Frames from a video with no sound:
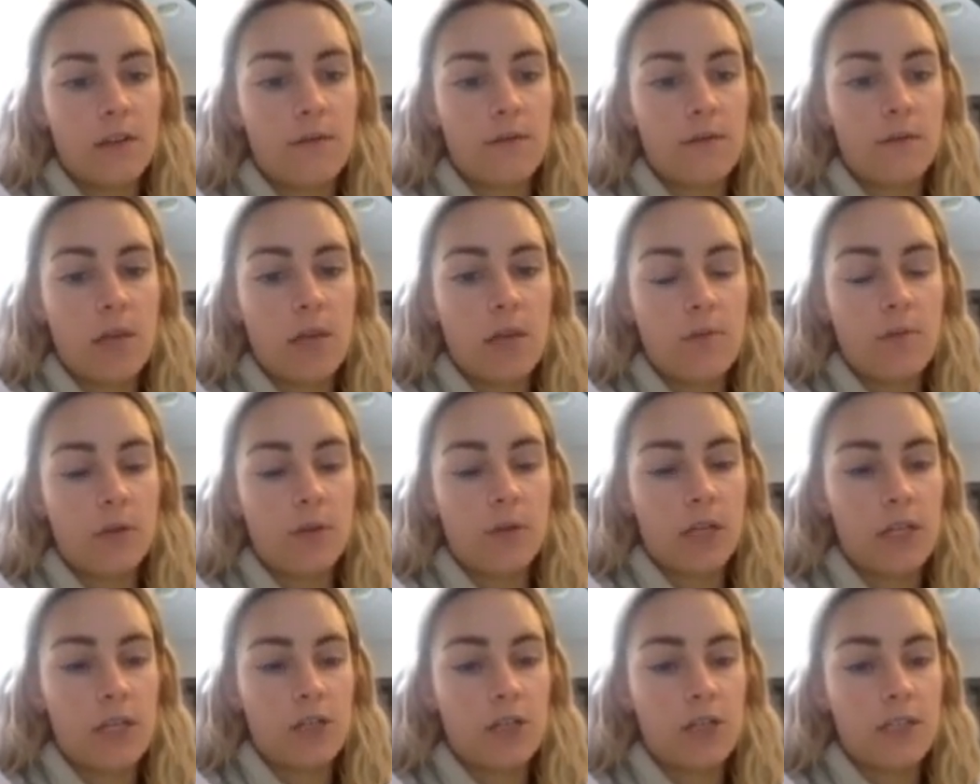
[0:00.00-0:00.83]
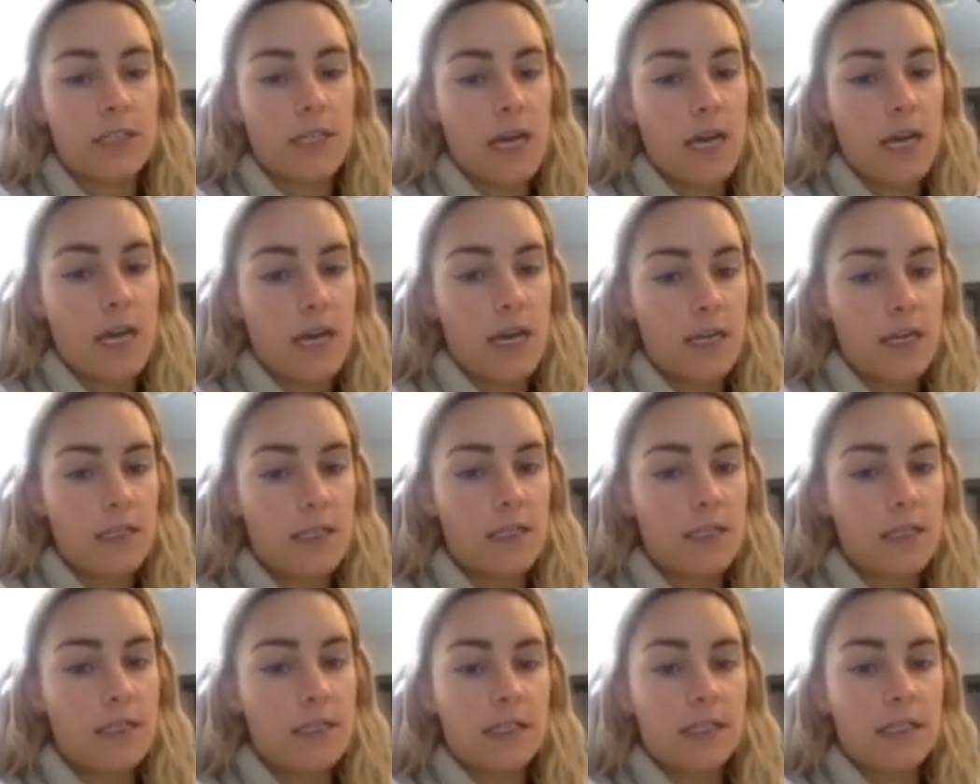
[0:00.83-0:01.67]
for people ages 10 to
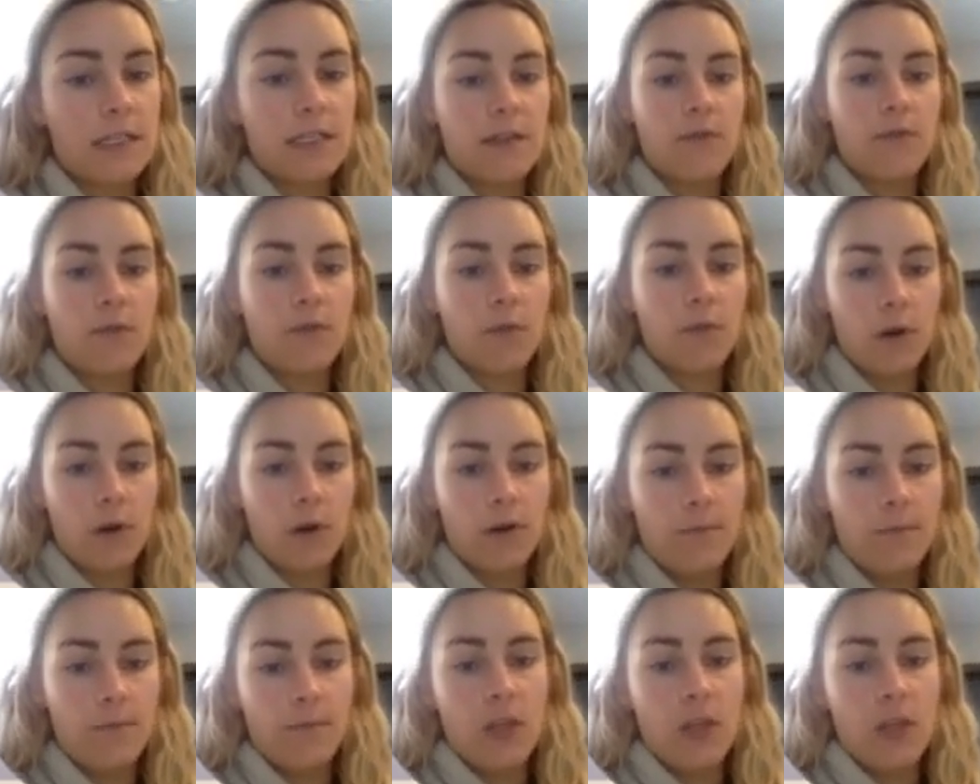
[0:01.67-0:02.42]
64.